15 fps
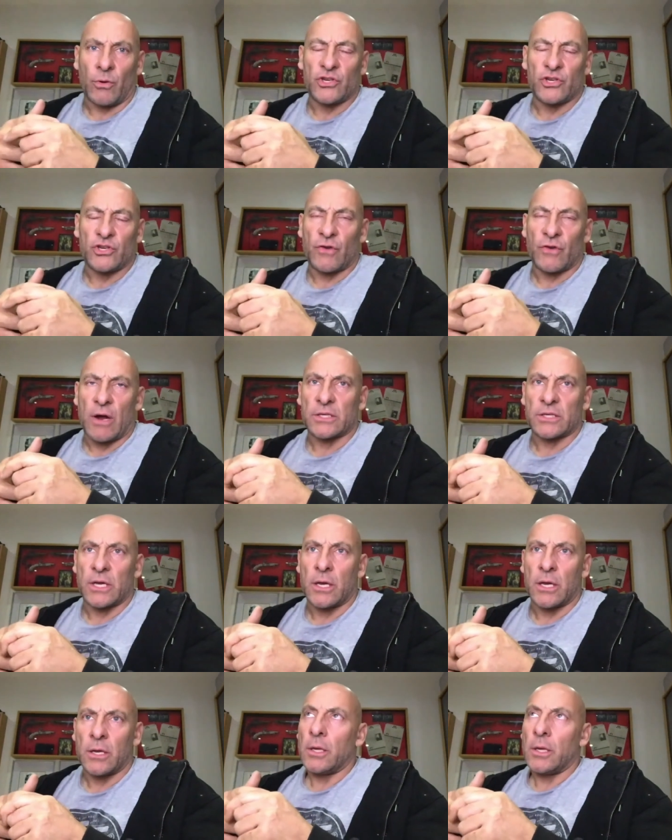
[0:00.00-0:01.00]
or
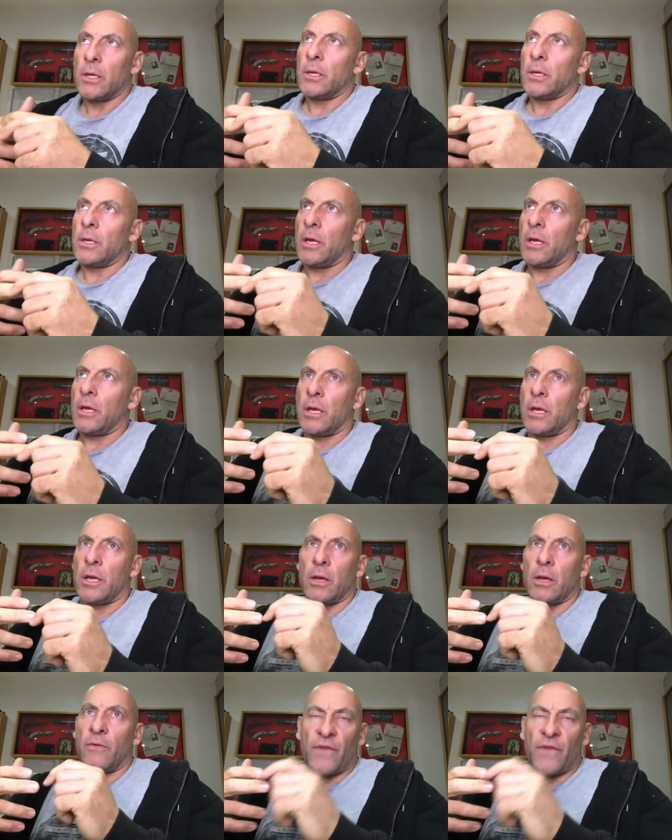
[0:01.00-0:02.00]
instructor.
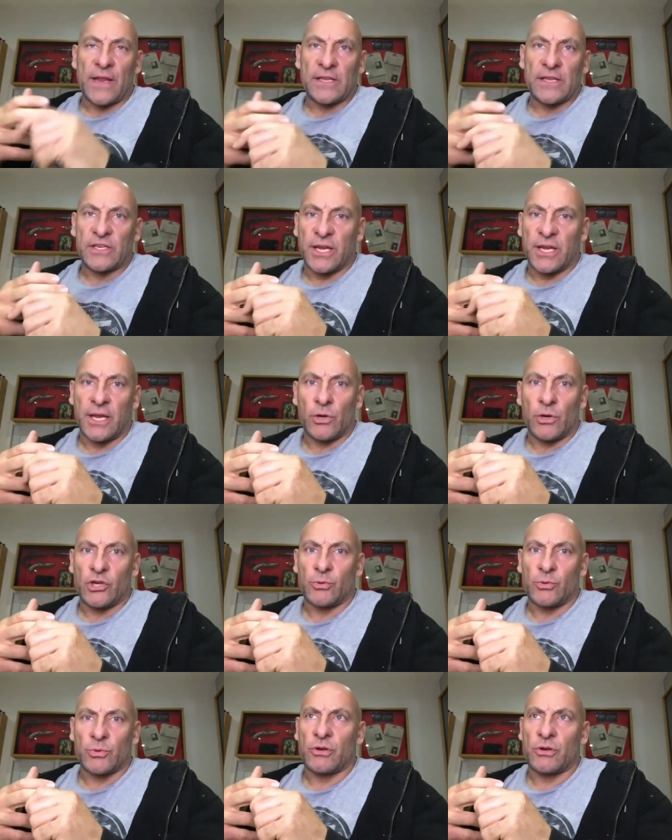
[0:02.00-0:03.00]
Fencing,
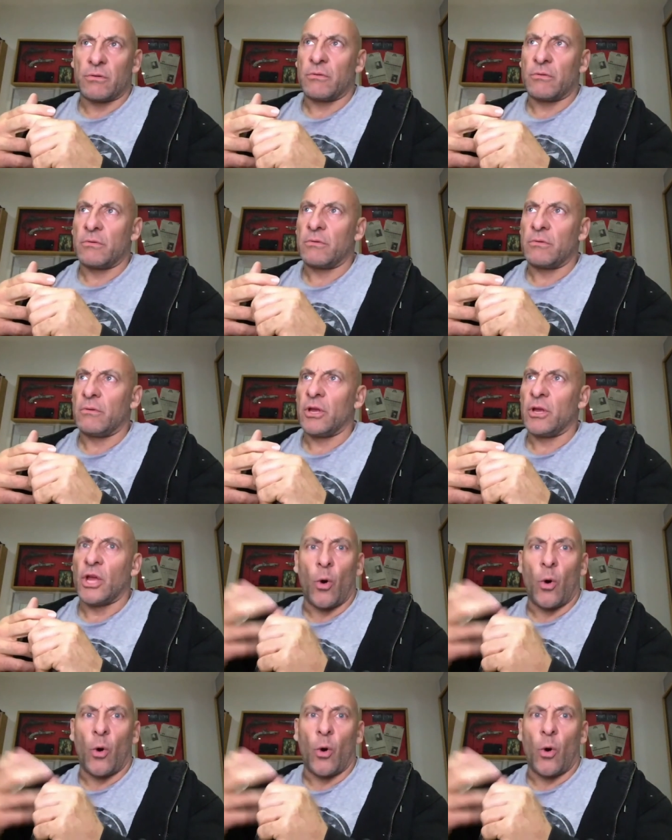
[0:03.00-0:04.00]
which was
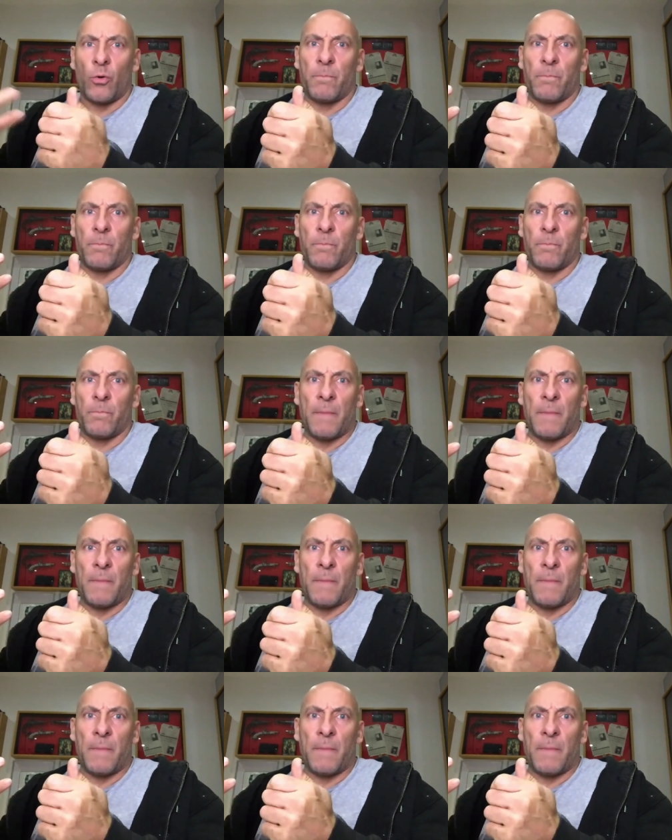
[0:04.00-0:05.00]
gold medal
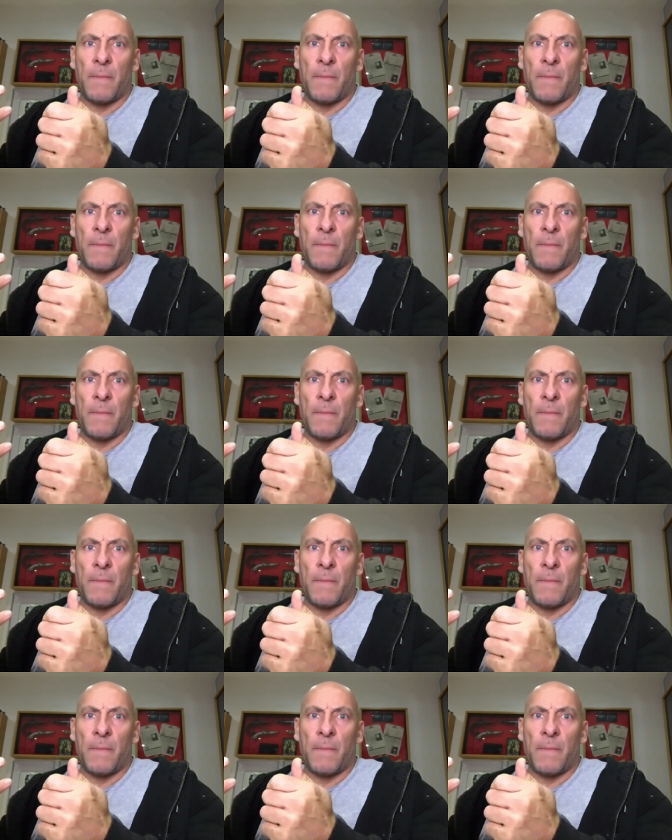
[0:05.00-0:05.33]
in all